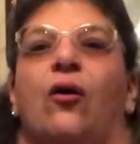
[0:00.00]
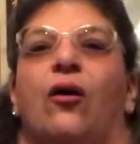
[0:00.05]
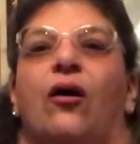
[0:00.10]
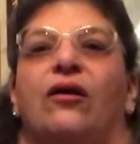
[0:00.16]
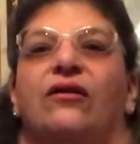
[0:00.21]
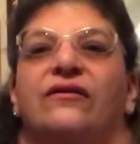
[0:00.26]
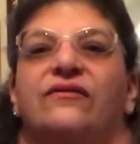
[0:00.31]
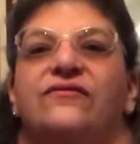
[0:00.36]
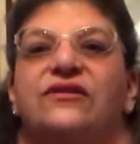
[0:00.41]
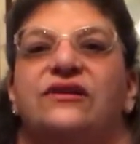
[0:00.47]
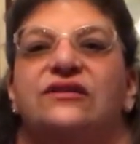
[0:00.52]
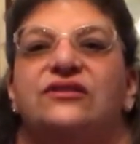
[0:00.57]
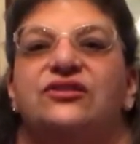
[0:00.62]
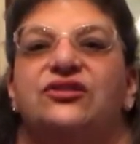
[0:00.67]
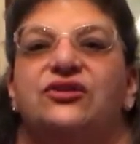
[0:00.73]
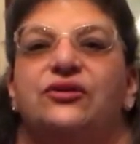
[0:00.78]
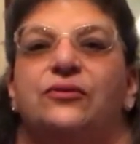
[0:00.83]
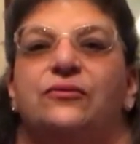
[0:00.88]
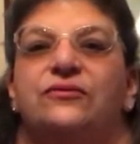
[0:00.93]
All of these
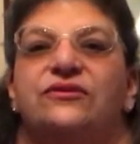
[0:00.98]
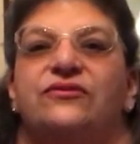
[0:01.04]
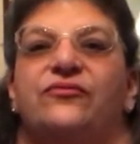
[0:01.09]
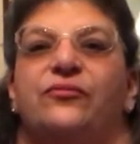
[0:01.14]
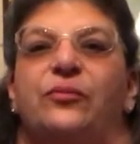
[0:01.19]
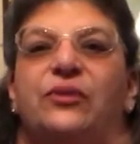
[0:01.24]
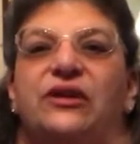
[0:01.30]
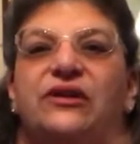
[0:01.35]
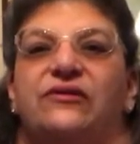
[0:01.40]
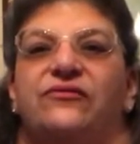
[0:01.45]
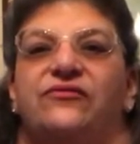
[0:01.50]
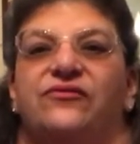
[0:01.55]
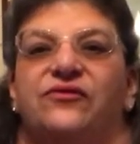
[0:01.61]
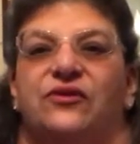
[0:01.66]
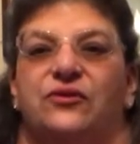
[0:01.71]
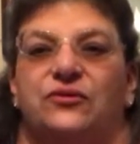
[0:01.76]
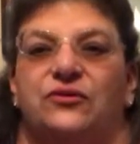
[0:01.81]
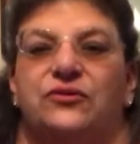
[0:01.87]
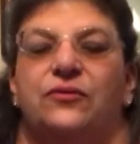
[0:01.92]
stones have been
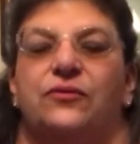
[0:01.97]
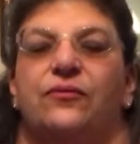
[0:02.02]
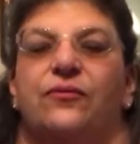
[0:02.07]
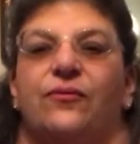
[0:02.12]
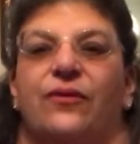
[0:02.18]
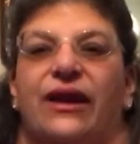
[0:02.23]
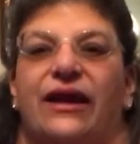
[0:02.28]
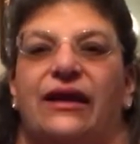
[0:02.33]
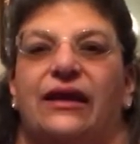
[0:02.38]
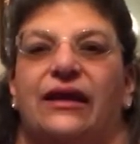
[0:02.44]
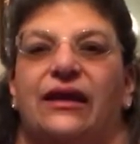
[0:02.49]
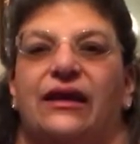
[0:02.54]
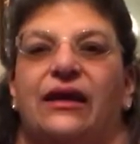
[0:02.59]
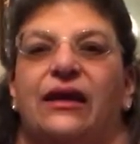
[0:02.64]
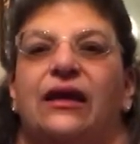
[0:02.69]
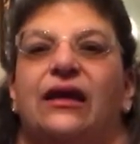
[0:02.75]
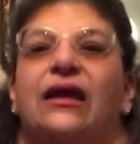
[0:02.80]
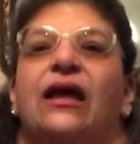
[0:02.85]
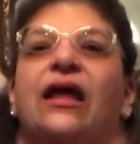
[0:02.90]
infused with
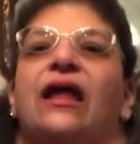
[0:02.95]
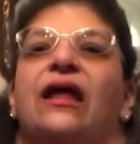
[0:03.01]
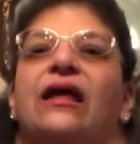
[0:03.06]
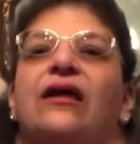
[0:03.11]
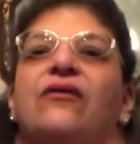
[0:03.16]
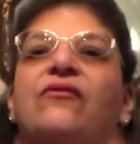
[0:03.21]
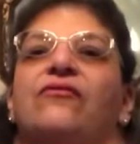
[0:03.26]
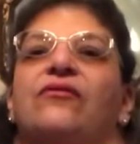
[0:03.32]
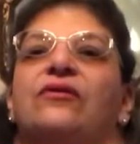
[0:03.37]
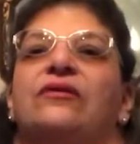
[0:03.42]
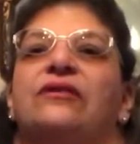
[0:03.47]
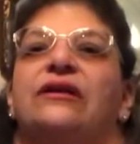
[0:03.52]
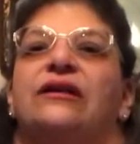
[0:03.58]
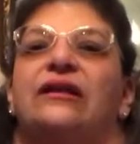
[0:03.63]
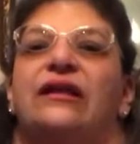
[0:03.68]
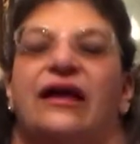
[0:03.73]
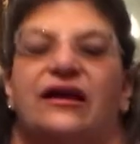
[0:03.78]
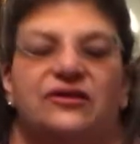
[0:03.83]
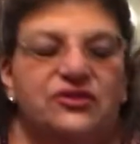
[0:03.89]
Reiki for a
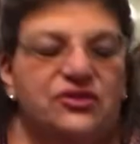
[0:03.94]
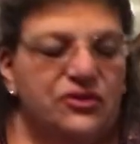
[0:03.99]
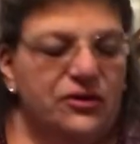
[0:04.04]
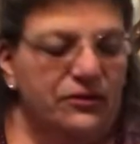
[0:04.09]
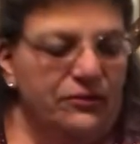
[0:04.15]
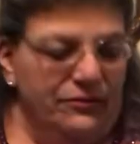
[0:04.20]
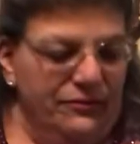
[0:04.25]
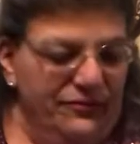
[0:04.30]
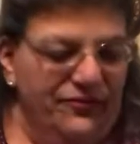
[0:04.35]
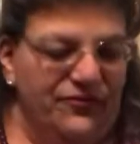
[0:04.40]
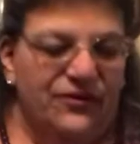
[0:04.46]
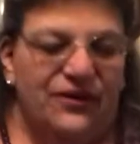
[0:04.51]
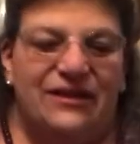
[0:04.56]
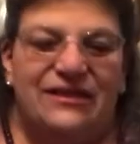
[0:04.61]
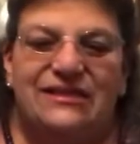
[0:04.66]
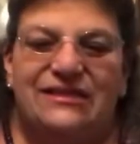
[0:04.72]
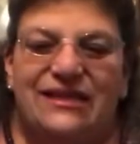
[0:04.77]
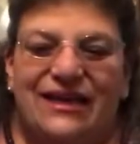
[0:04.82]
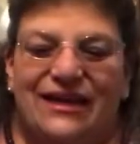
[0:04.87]
little extra oomph,
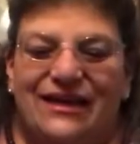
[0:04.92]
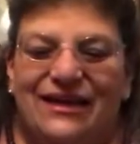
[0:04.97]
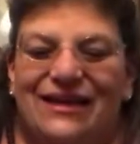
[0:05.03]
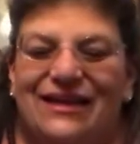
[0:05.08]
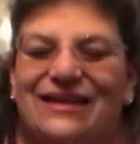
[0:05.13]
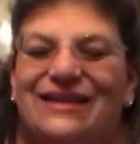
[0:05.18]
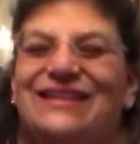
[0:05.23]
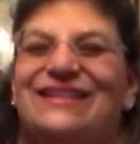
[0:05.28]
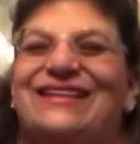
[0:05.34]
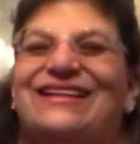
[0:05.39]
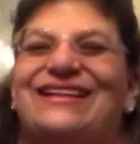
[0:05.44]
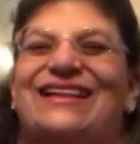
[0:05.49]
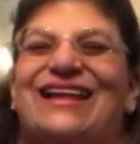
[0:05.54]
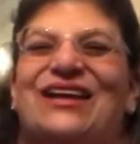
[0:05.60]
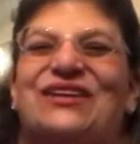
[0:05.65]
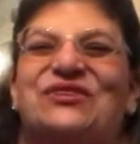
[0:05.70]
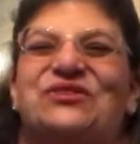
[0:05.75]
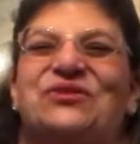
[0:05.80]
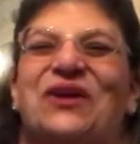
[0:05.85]
I say, and a little
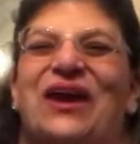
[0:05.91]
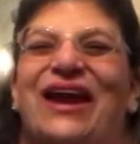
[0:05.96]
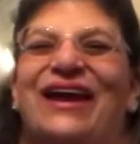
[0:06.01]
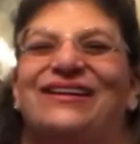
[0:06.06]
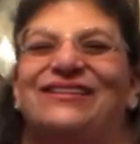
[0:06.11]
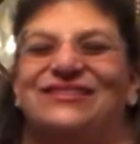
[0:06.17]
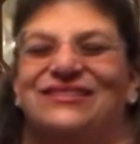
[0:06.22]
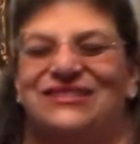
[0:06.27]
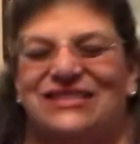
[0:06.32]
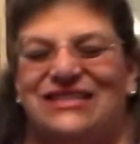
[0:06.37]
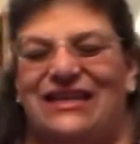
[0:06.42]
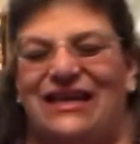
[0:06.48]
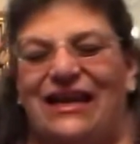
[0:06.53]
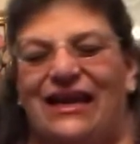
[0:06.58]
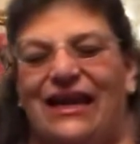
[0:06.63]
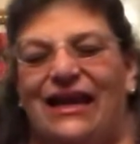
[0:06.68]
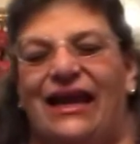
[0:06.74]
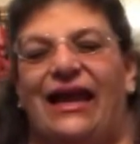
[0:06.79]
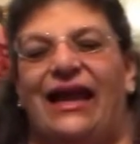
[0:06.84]
extra energy.
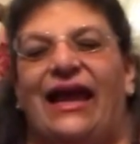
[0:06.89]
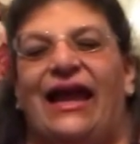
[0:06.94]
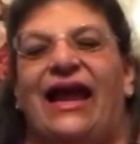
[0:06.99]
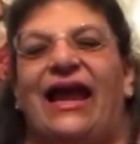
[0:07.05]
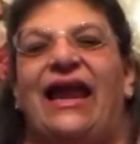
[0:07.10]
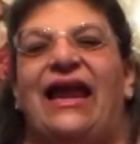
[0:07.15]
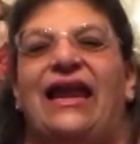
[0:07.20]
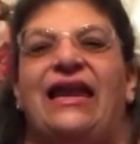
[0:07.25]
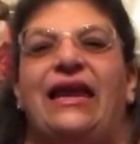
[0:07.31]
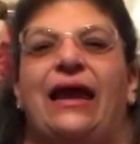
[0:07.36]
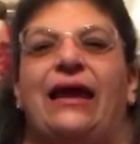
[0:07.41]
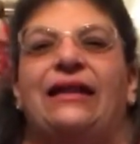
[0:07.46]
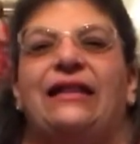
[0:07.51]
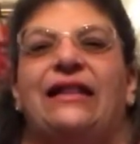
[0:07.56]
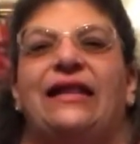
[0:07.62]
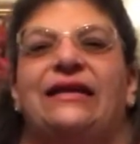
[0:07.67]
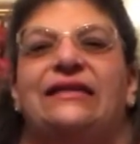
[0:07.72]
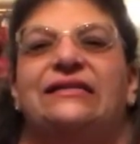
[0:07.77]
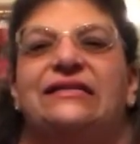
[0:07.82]
And
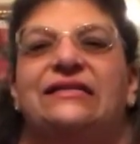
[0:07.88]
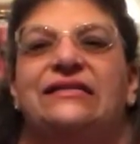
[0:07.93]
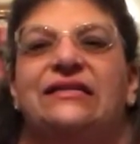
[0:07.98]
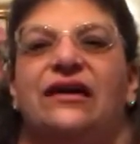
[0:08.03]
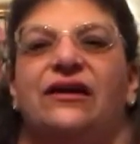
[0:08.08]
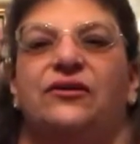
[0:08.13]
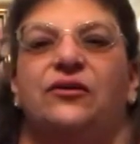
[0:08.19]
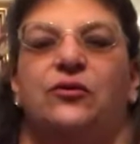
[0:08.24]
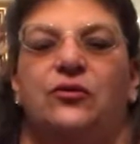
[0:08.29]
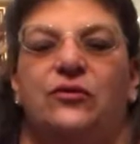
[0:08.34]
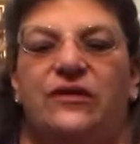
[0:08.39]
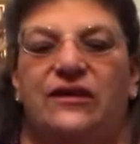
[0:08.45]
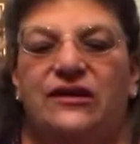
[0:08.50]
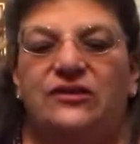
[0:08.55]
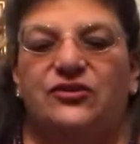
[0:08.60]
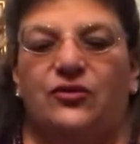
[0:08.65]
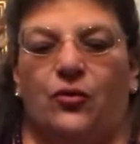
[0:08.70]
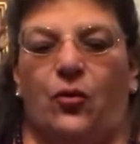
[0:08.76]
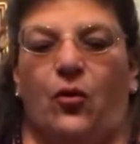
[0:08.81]
I'd like to tell you
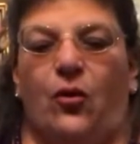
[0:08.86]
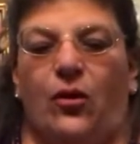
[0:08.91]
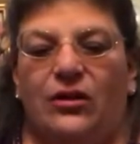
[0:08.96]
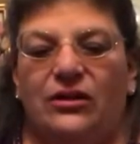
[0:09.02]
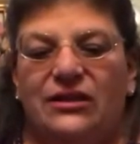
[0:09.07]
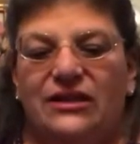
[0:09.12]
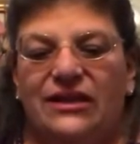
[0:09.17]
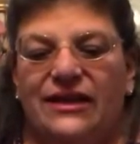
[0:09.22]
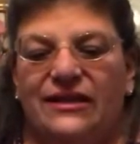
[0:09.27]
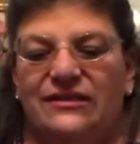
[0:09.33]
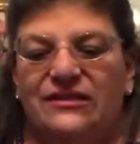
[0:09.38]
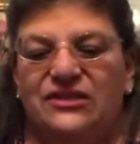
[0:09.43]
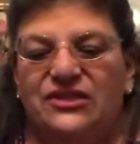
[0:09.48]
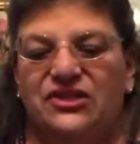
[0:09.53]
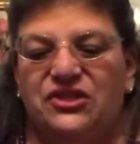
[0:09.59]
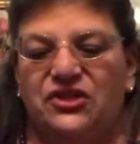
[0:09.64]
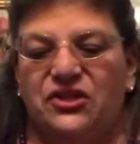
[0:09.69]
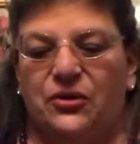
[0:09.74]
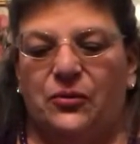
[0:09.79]
these are all cleansed
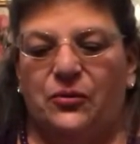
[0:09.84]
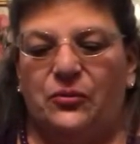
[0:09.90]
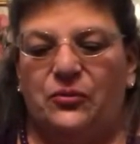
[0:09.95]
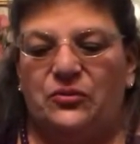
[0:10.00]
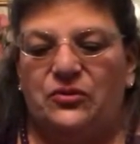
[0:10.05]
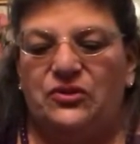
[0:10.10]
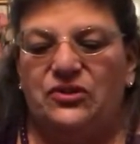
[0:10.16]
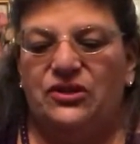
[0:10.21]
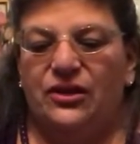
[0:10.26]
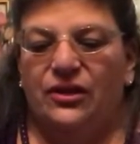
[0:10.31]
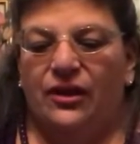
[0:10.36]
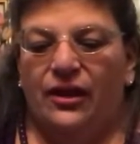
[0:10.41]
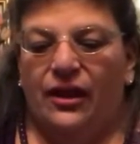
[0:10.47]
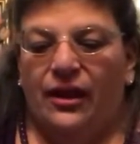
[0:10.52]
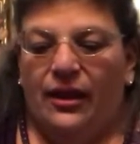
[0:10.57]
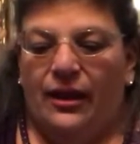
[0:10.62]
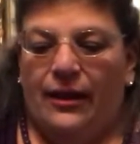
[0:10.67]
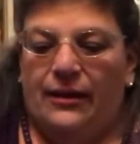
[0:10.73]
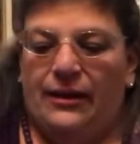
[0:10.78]
stones.
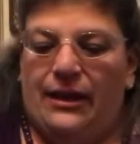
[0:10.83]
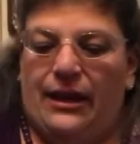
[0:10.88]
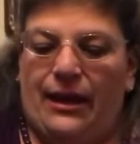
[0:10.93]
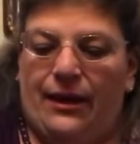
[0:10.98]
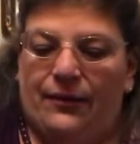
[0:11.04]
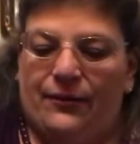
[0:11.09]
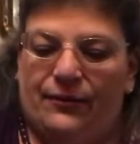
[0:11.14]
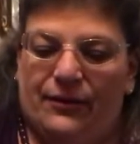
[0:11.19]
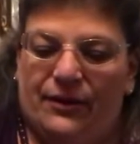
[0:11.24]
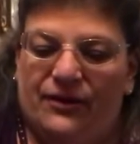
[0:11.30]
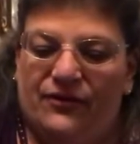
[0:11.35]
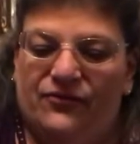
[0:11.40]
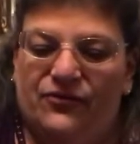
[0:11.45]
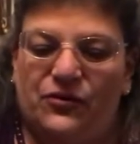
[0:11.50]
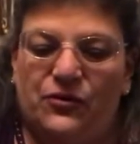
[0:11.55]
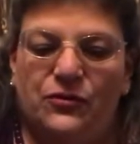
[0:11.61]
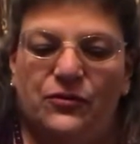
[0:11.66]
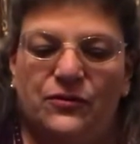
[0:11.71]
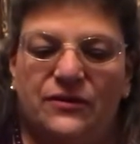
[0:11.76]
Now, if
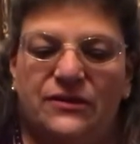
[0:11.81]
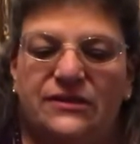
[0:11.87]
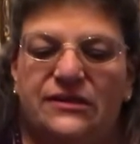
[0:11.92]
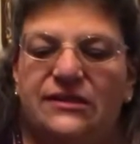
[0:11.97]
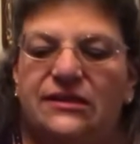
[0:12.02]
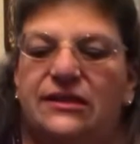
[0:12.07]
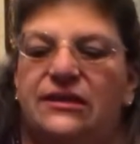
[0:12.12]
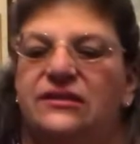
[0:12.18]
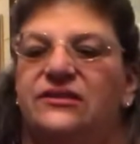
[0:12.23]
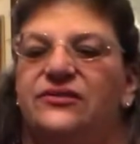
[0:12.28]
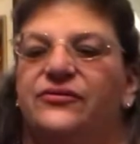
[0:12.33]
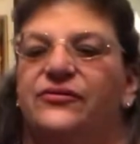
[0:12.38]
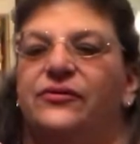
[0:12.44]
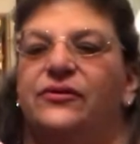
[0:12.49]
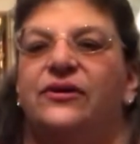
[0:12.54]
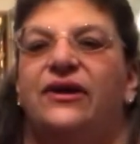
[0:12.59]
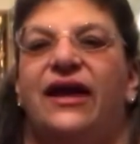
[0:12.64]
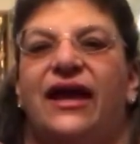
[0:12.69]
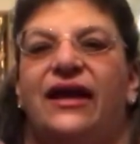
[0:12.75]
you use this
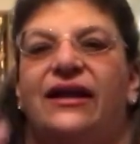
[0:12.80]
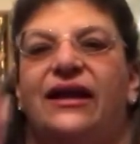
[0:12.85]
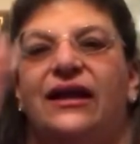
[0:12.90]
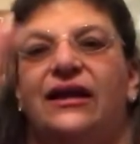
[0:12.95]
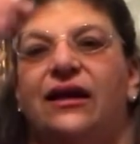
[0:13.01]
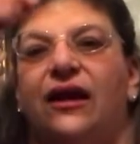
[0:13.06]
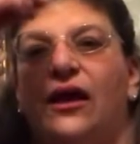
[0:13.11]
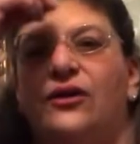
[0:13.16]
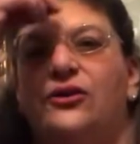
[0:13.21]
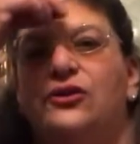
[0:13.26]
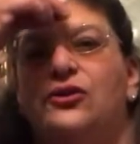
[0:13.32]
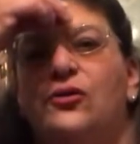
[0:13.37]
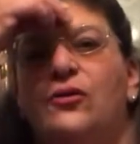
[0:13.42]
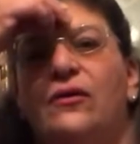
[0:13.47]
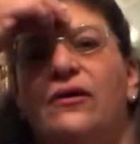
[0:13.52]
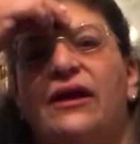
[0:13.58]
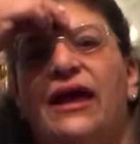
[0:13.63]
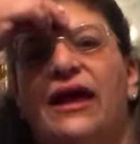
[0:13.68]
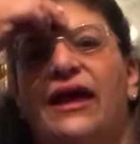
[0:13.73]
for a headache on
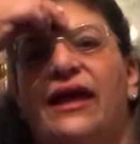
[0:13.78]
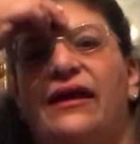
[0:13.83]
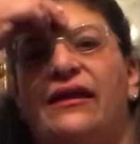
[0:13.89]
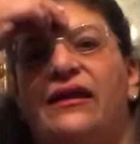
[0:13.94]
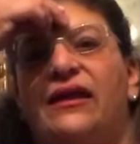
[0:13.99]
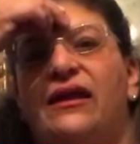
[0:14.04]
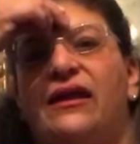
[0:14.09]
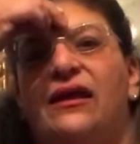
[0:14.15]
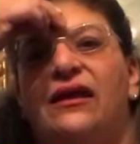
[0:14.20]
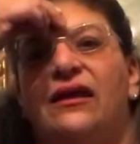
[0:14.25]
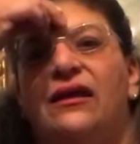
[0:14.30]
your head,